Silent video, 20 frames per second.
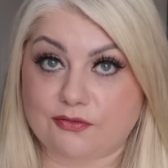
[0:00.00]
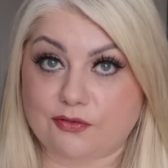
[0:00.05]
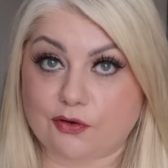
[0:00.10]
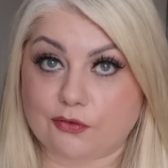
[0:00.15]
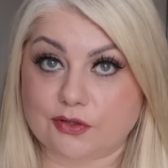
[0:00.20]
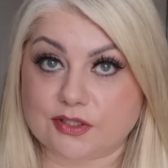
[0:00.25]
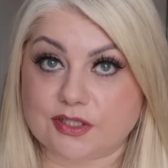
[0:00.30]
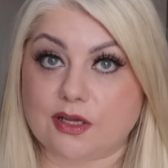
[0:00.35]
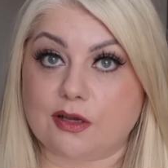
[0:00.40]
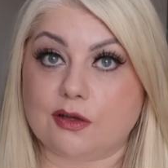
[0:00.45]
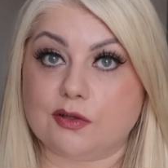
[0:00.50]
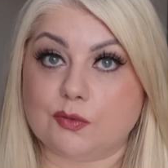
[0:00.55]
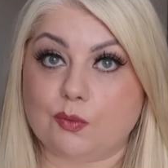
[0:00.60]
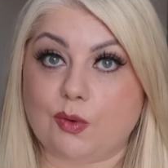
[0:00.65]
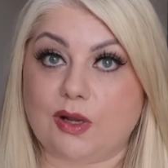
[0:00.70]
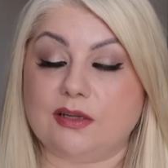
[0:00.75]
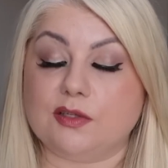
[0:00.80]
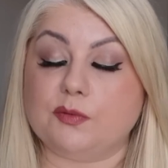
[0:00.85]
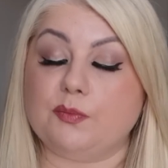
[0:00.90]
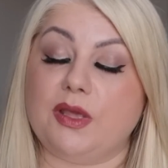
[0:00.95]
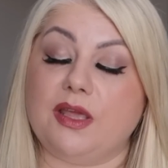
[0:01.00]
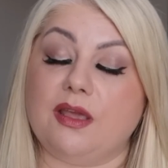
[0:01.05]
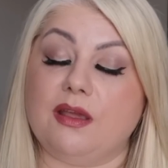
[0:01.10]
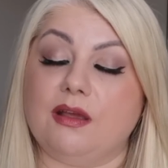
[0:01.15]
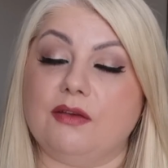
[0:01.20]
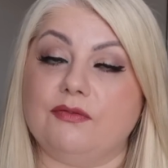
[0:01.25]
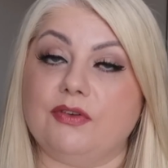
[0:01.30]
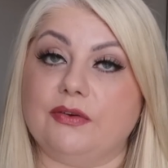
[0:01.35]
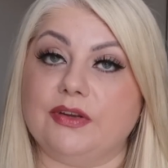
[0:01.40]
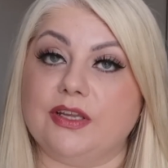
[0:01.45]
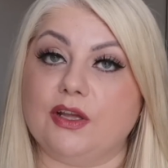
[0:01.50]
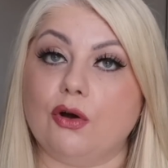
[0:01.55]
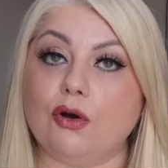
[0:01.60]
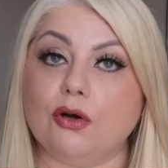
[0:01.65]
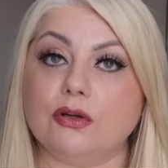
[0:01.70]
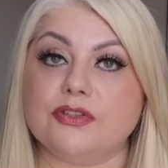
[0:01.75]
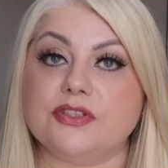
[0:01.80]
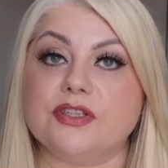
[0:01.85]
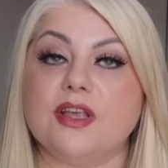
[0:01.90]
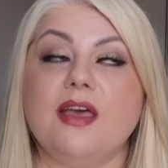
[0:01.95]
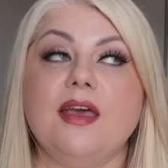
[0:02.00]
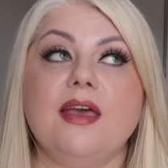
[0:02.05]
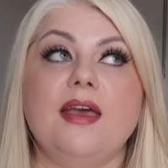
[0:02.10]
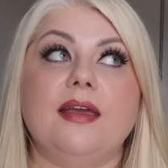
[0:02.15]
Florida as well as being very hot.